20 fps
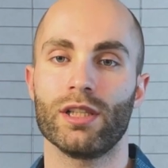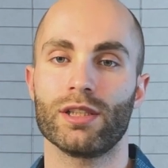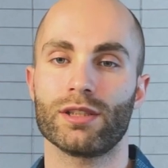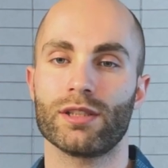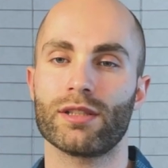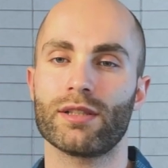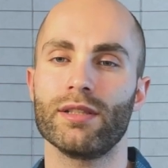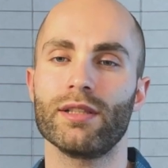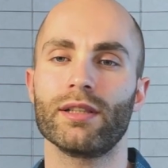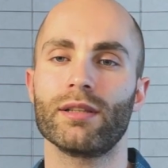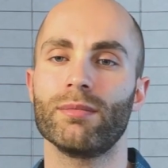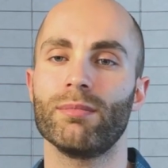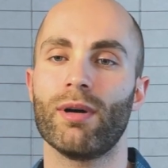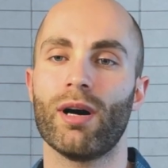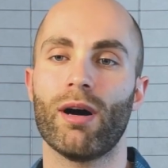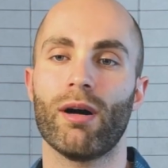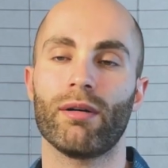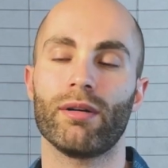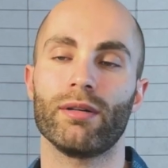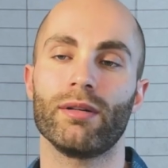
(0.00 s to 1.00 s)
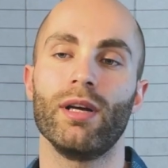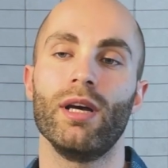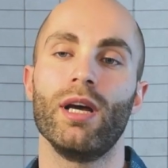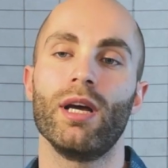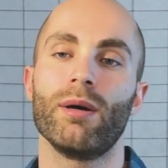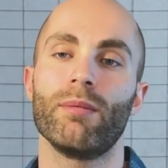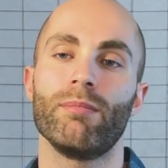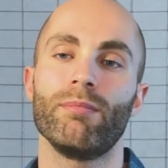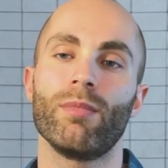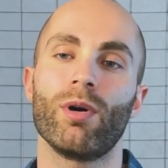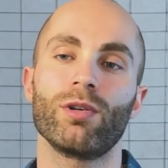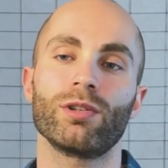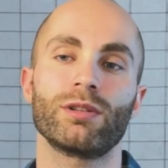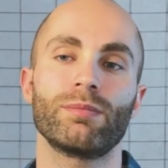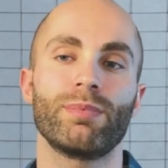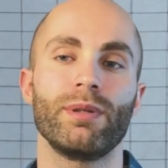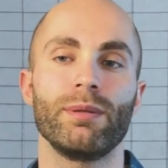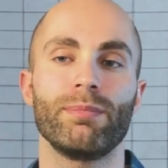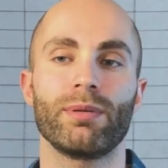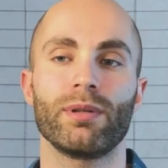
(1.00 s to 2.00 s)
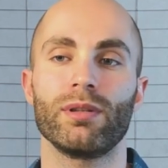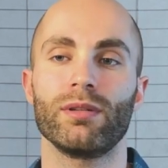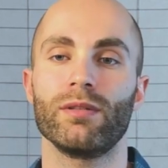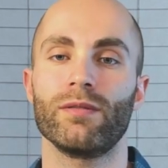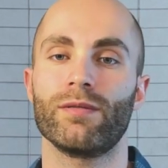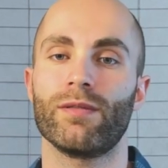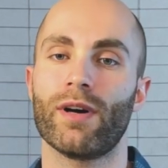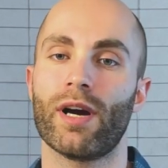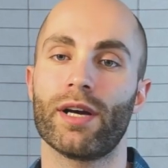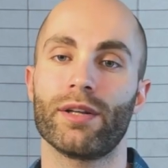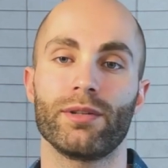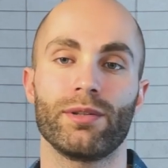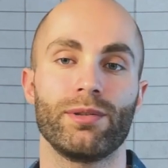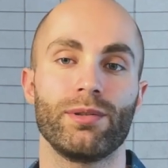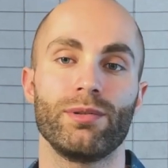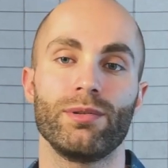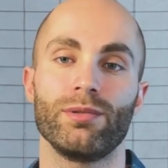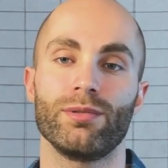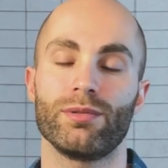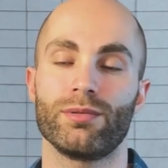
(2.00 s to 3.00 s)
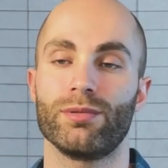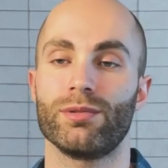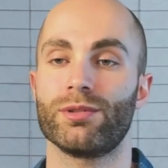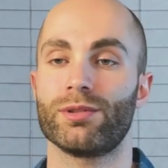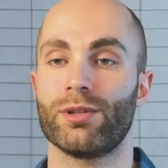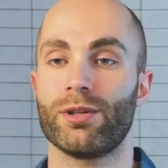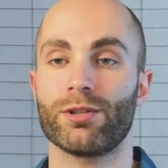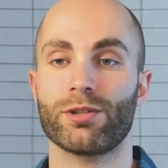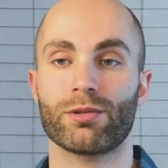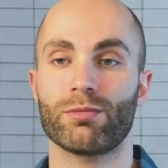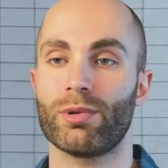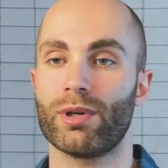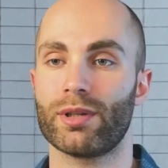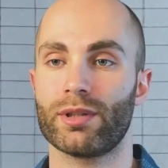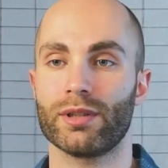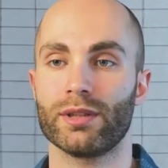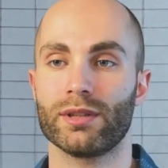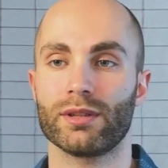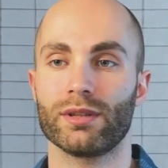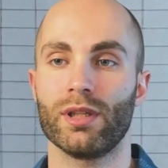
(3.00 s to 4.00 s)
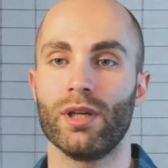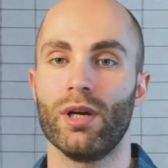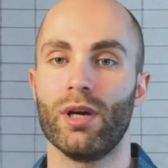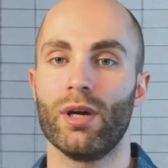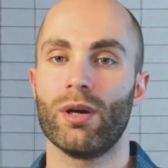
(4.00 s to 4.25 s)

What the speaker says: Just think about it. Most people find you through search queries,